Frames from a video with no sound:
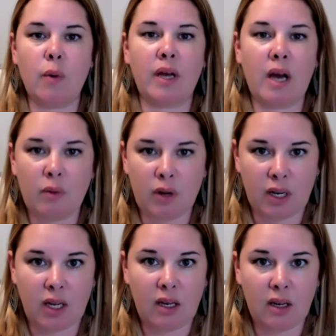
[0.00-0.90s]
going out
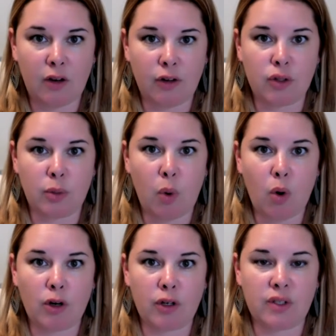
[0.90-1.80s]
and hitting your
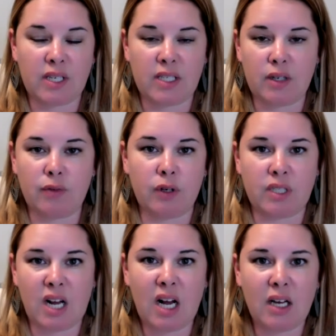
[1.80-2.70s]
supporters at different
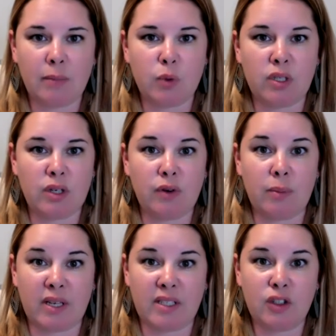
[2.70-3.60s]
times with
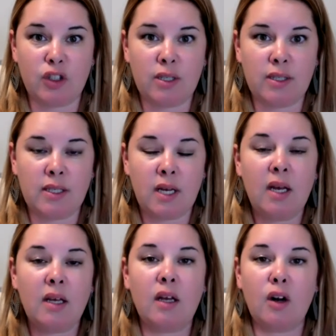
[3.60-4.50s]
different messages
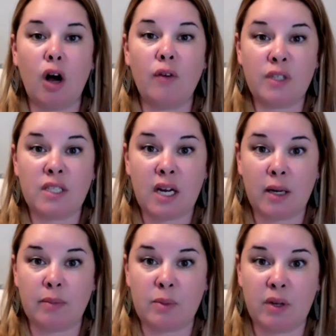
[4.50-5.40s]
can
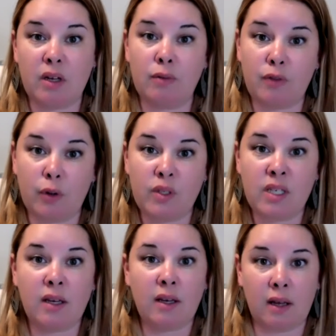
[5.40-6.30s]
oftentimes be
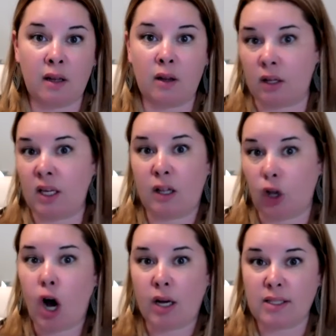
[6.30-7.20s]
confusing and get
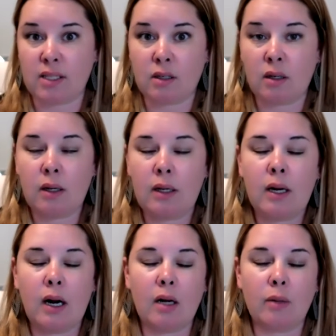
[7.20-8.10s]
lost.
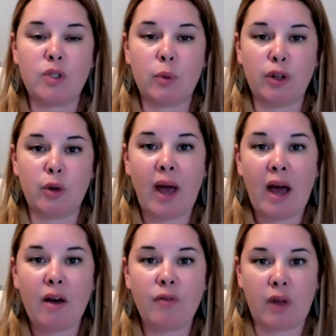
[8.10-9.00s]
So when you
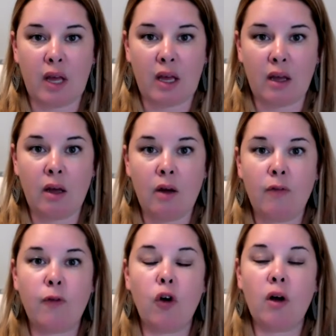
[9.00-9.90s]
have a
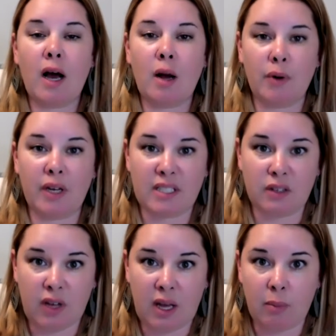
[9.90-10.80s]
full
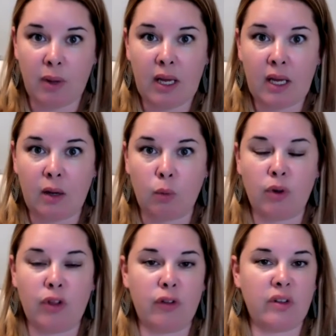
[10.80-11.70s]
comprehensive campaign where
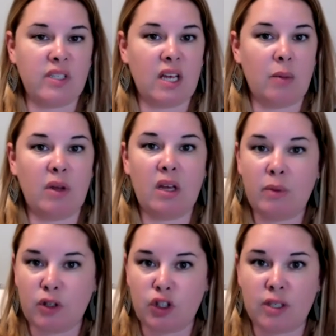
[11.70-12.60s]
they're the same
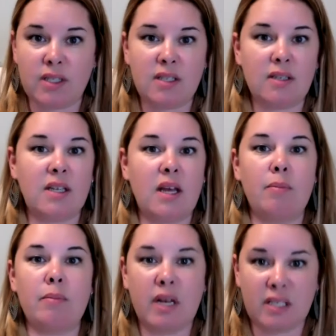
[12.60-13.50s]
images, the
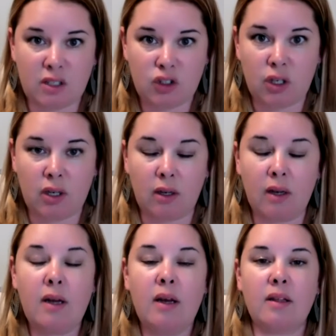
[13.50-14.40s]
same messaging,
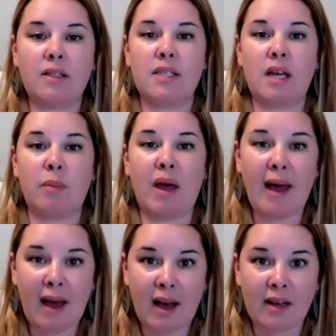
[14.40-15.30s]
the same
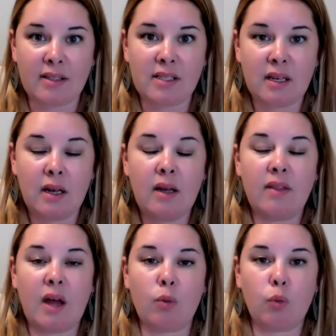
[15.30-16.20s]
ask,
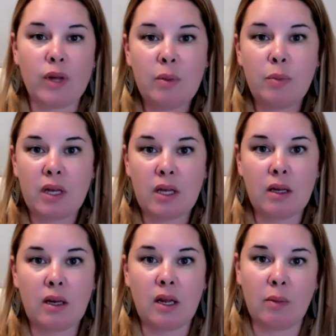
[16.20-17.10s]
that
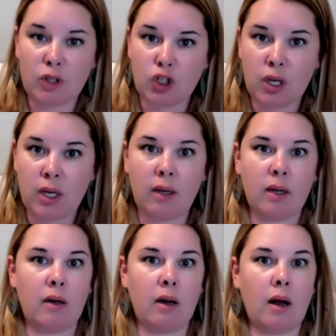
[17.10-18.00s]
repeat imaging
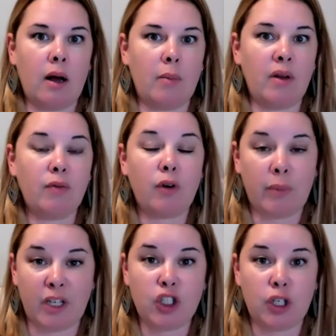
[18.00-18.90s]
and
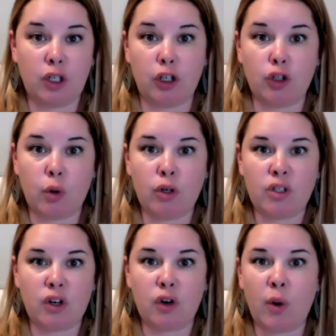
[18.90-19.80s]
information your
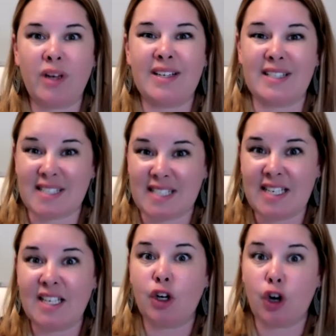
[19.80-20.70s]
donors are going to
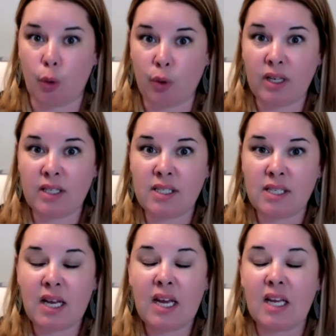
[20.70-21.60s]
see and notice,
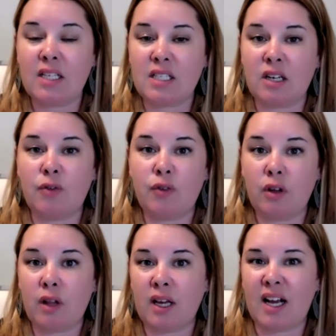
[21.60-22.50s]
and it's going to
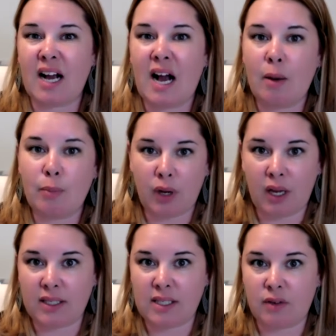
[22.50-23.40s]
feel like a
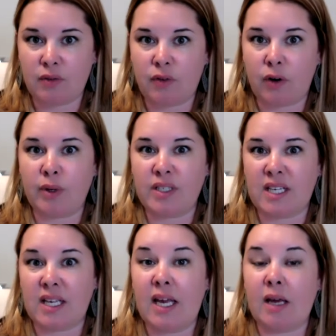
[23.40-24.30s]
comprehensive
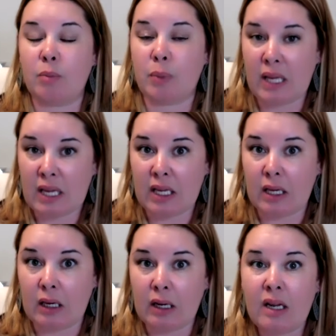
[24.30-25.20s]
fundraising
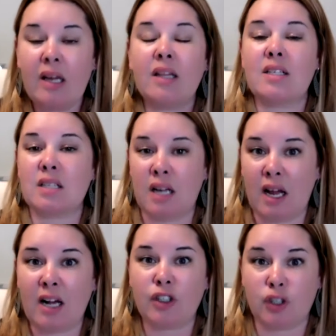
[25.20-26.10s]
campaign that's going to
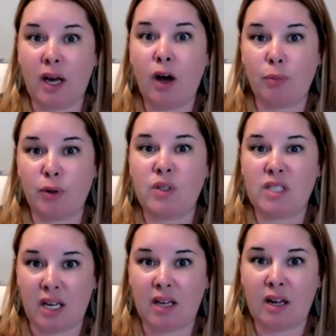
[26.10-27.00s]
actually help you
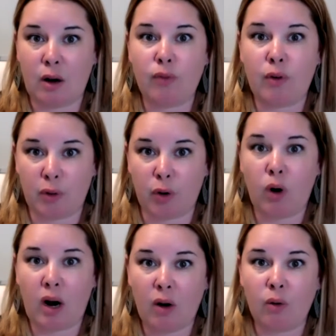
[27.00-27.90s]
stand out from the
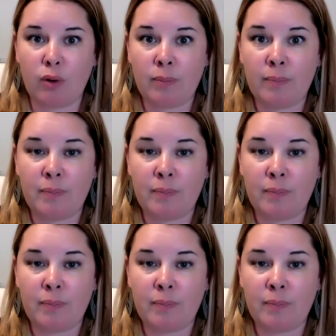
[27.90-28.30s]
crowd.